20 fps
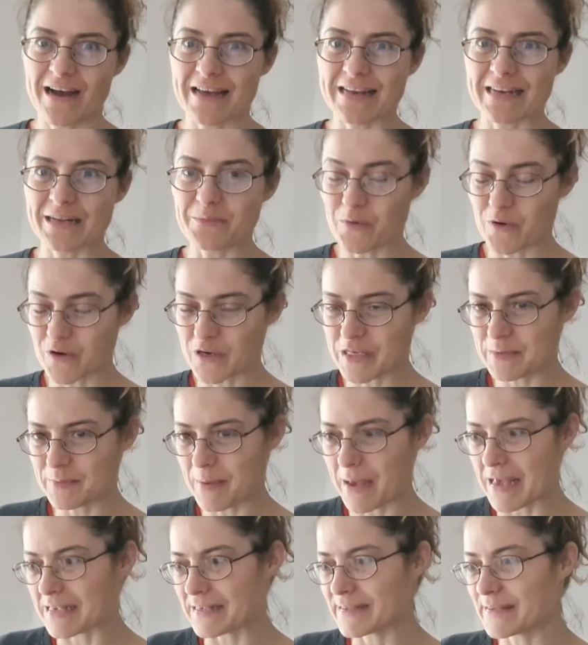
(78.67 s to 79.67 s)
I need more
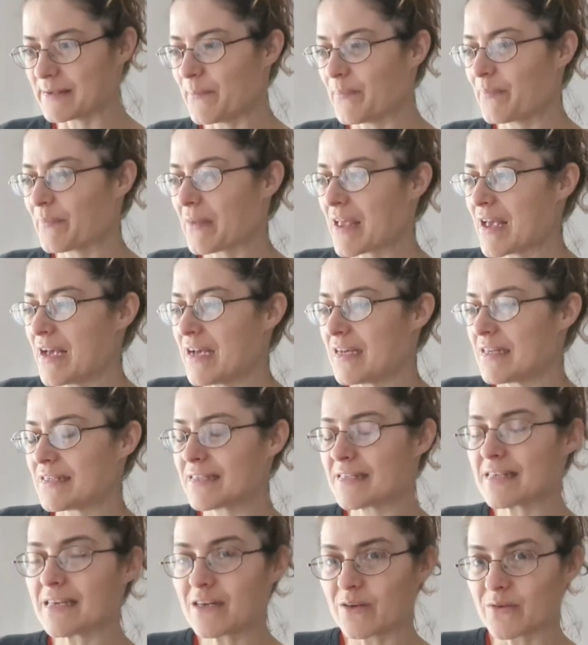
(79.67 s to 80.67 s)
space.
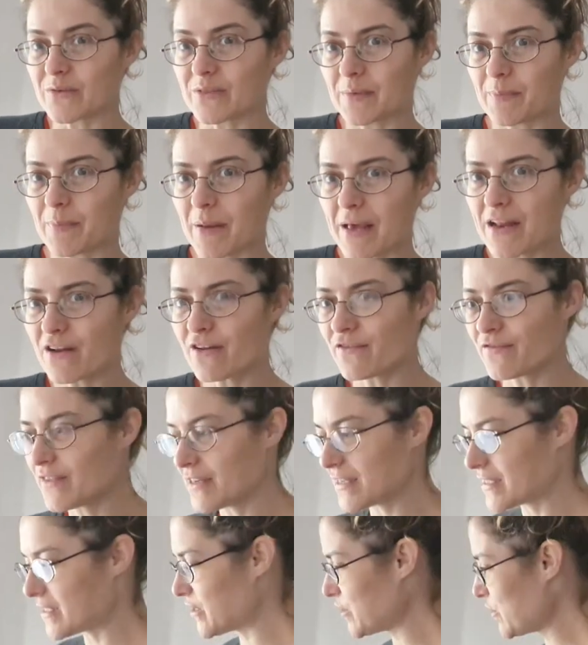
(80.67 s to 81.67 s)
So the plan of this